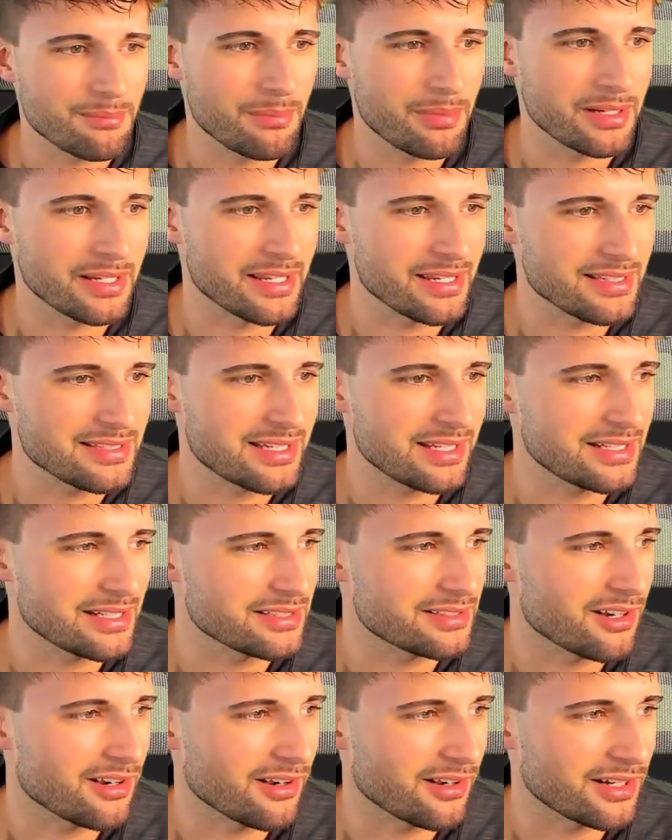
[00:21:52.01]
but is getting
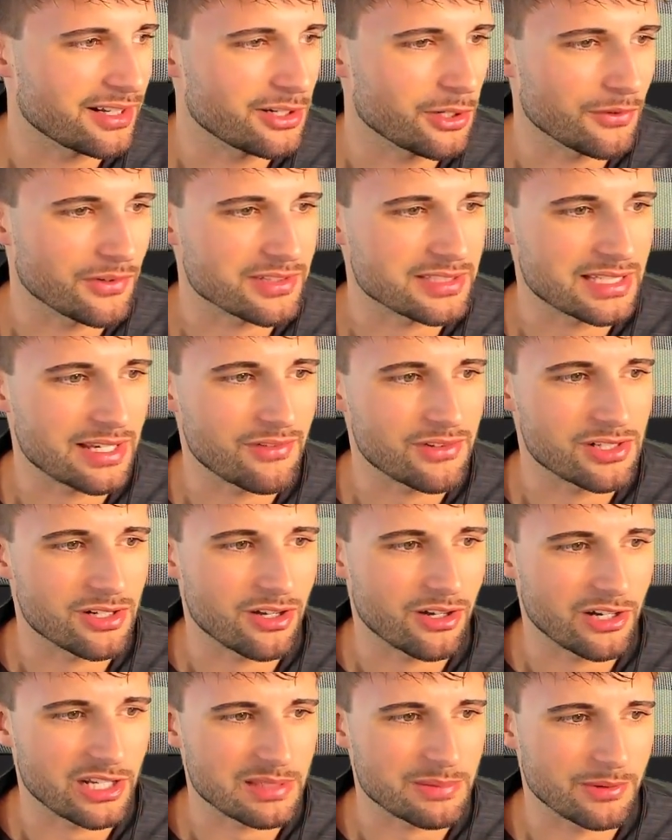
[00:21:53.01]
targeted over 7
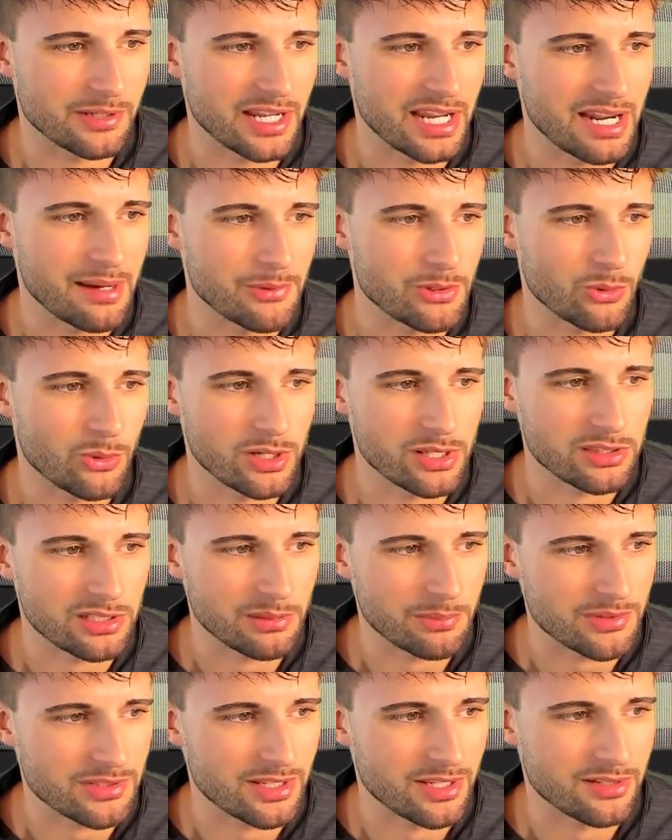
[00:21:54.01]
targets per game,
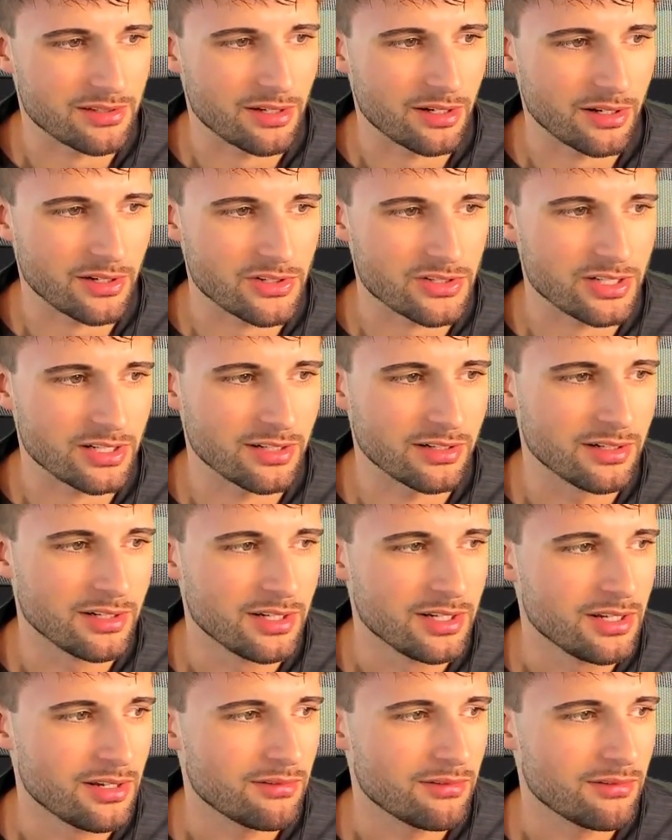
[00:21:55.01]
23% target share,